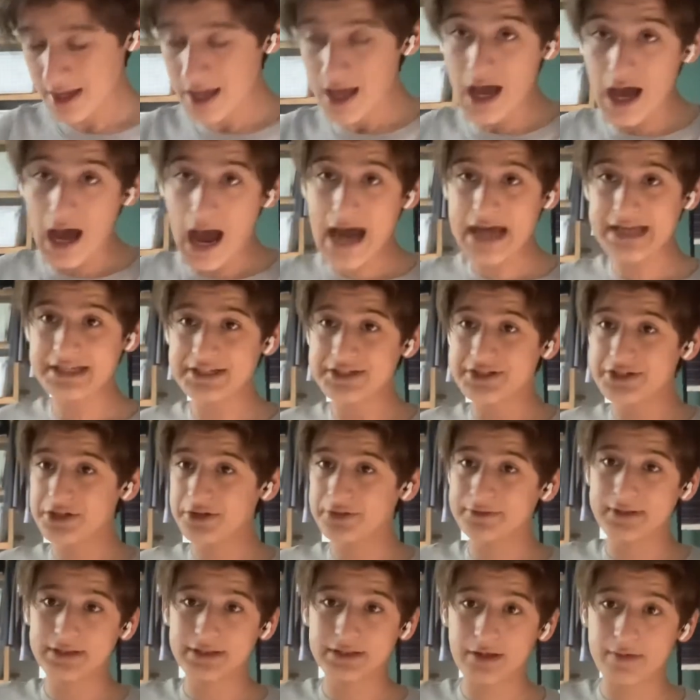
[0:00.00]
I still
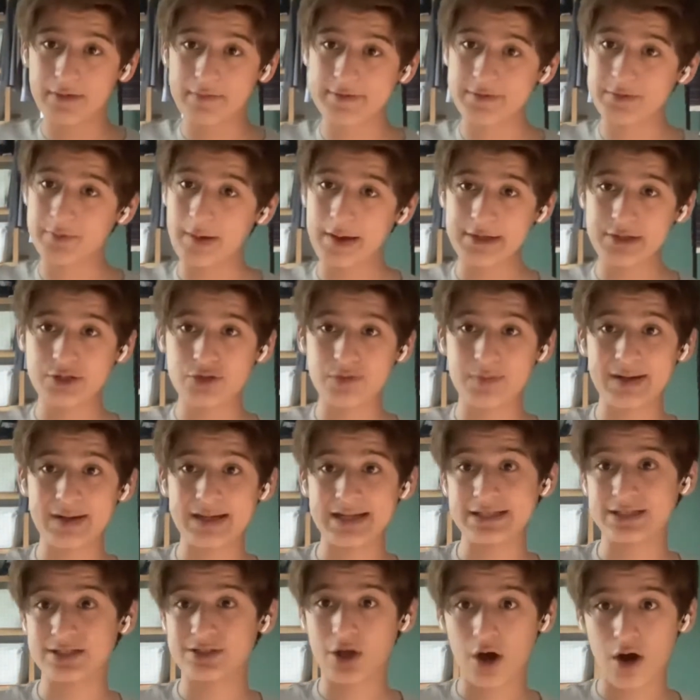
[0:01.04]
think there was way too
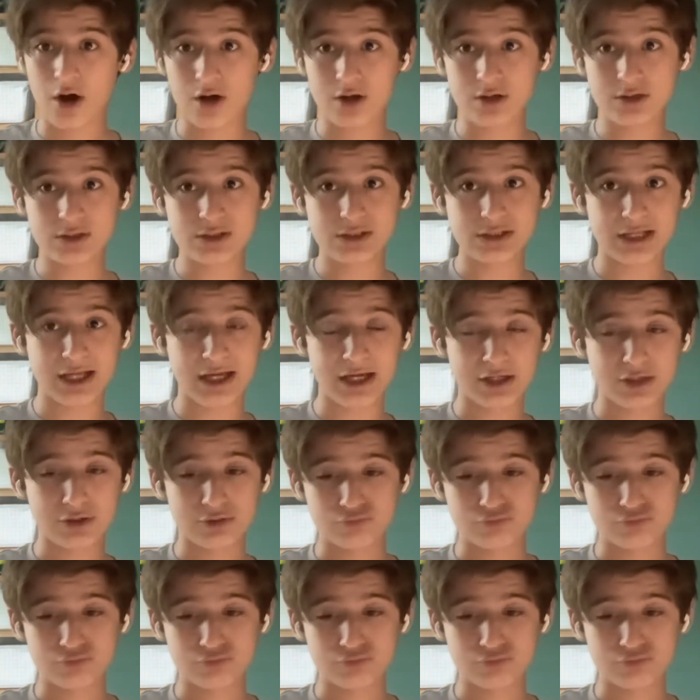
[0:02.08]
many songs, like,